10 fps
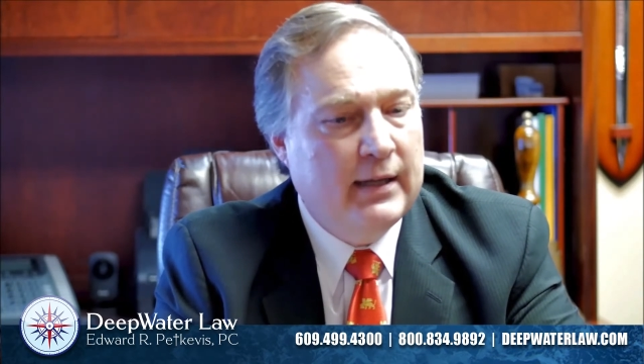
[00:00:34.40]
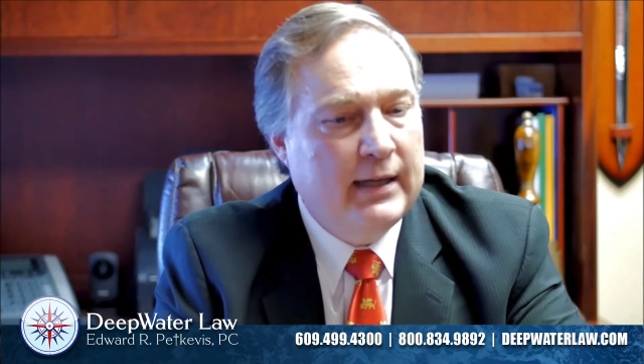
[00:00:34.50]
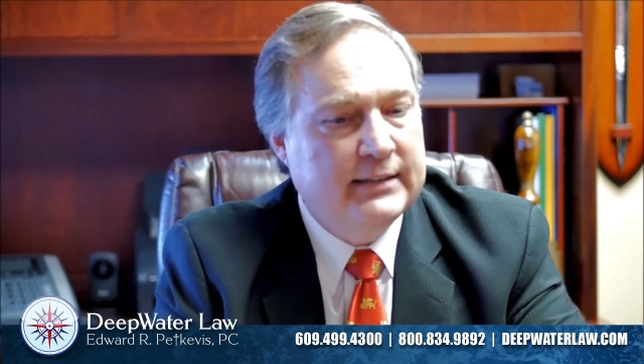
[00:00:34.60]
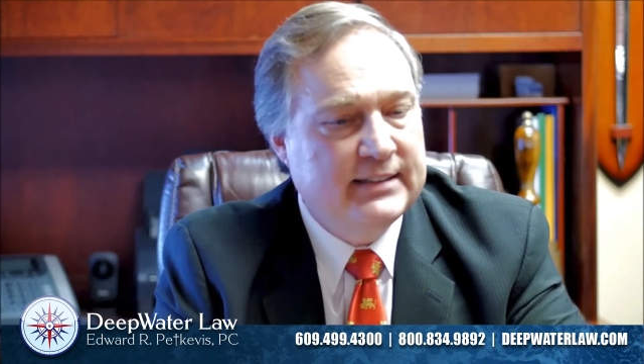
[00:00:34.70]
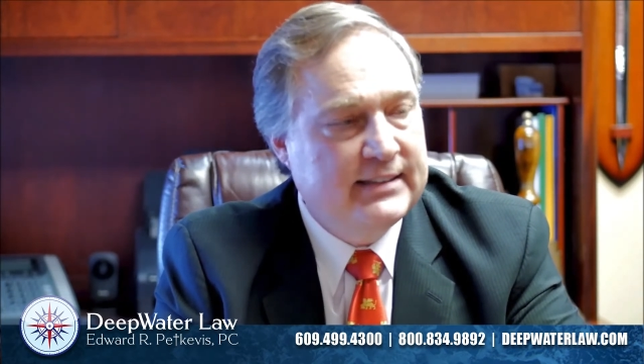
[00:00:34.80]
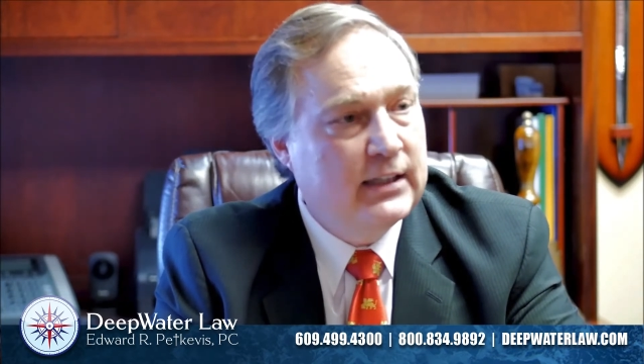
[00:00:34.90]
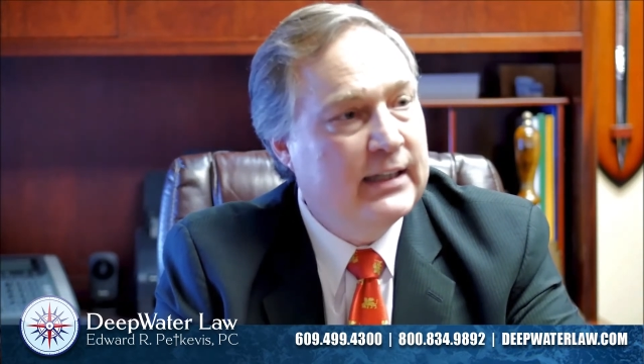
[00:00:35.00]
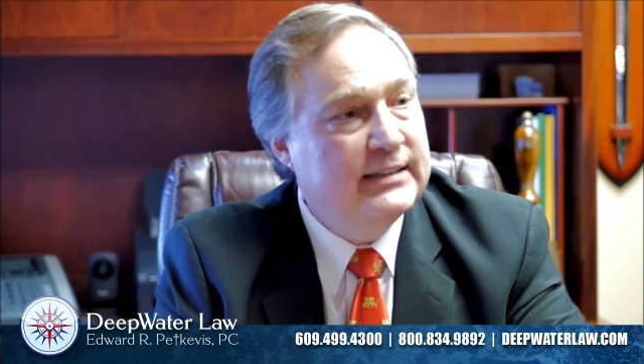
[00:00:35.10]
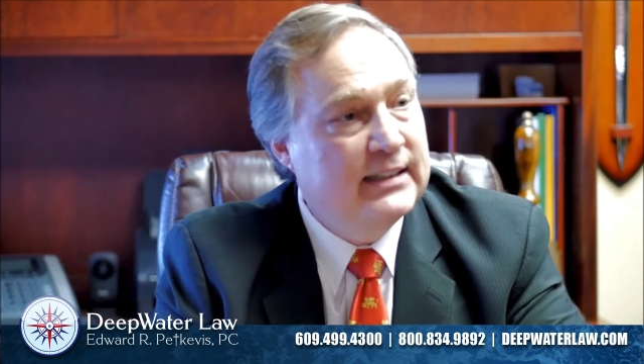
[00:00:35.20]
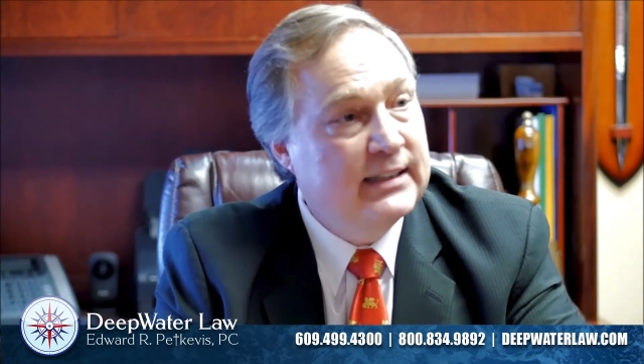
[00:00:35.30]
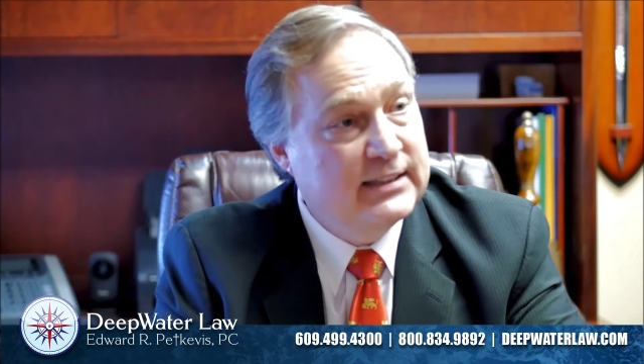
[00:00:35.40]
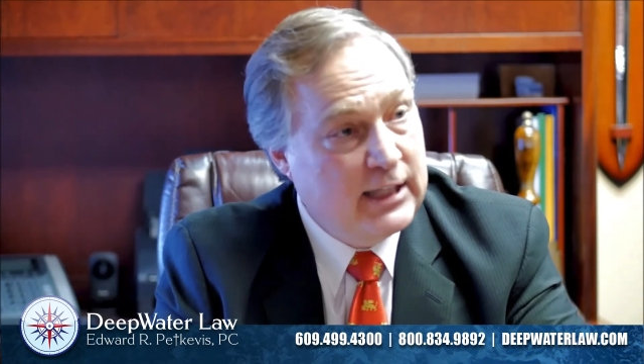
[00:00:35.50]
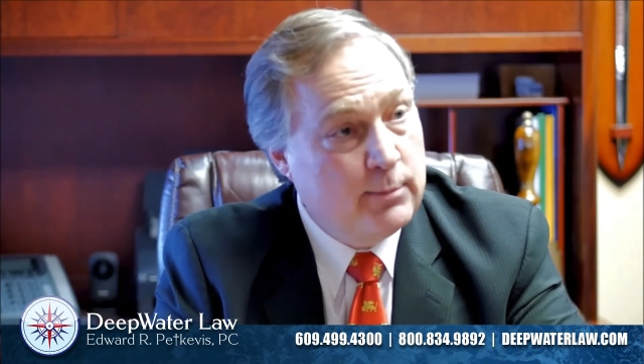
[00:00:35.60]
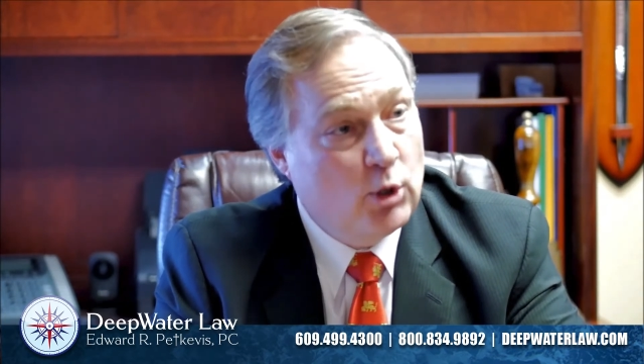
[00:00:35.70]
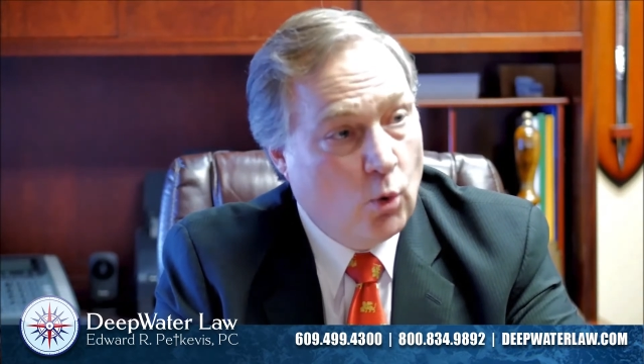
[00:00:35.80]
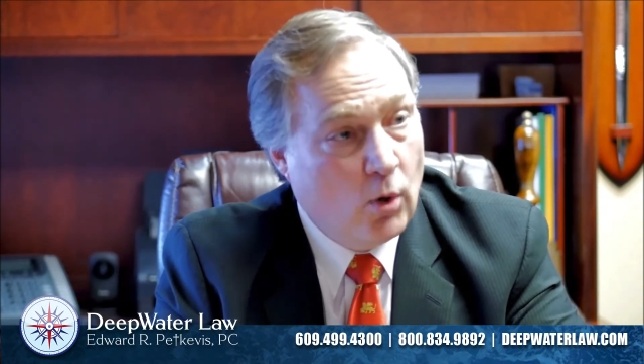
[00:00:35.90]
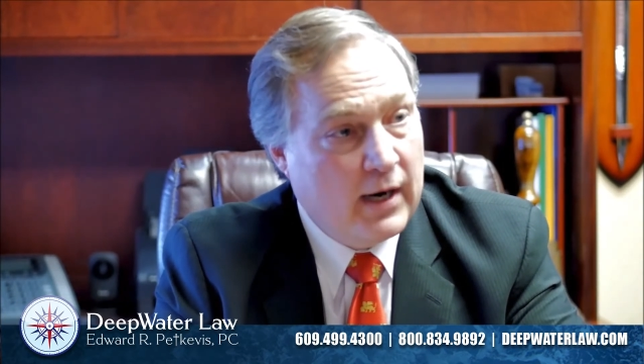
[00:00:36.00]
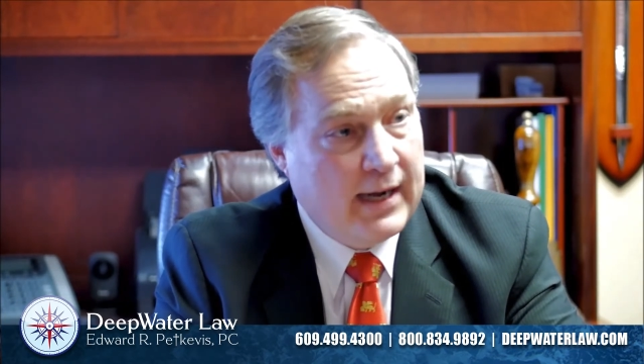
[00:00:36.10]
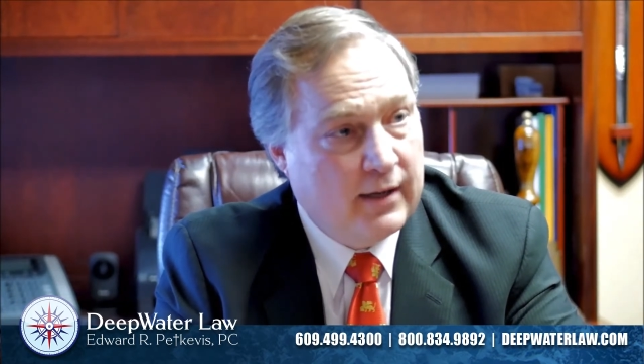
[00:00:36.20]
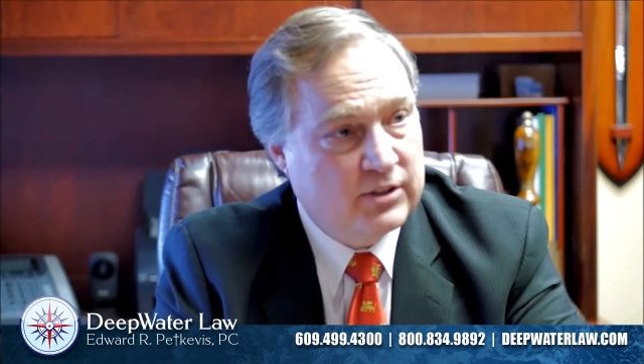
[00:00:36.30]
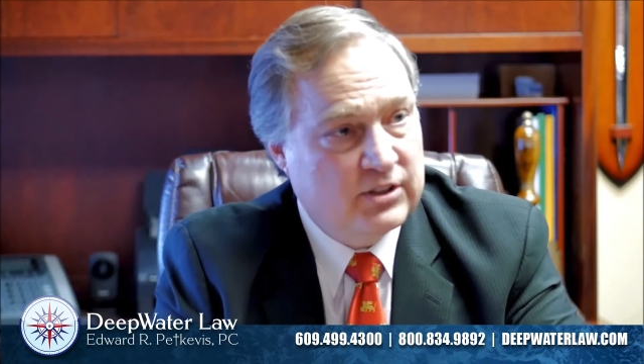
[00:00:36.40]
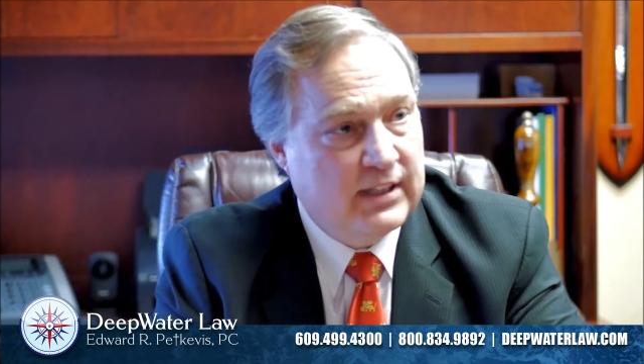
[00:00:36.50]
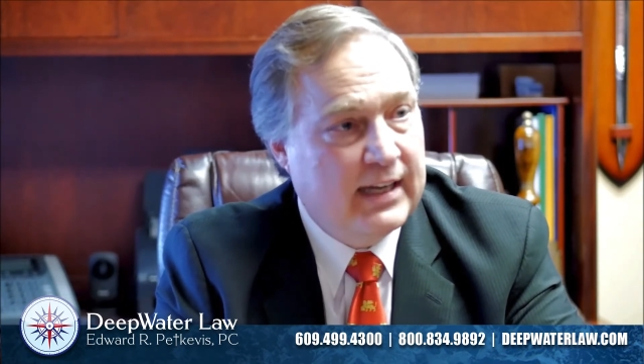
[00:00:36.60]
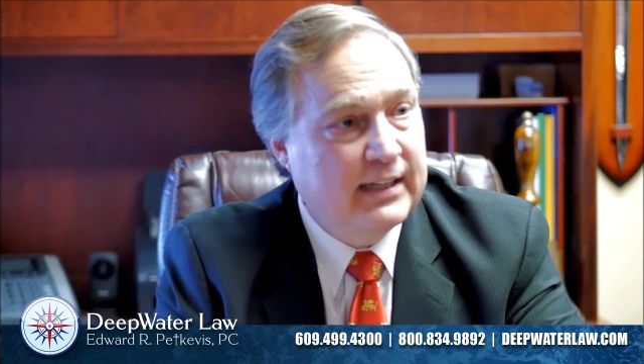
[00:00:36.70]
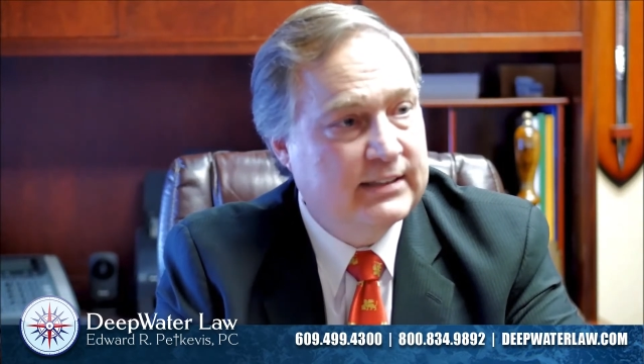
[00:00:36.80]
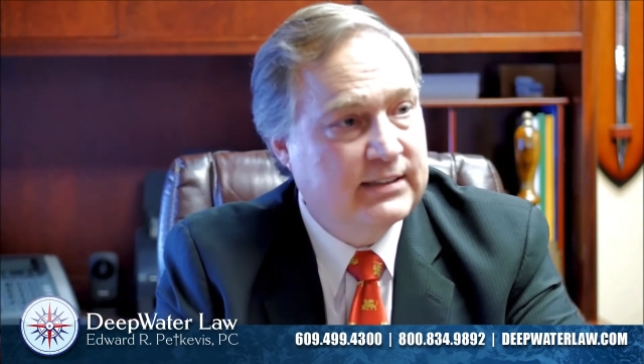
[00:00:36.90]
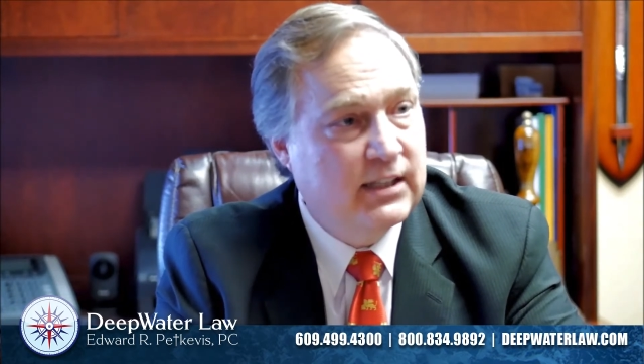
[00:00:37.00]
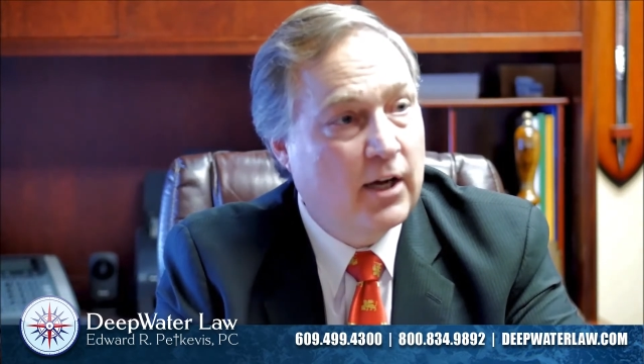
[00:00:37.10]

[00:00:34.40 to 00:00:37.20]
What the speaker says: it's in the same courthouse as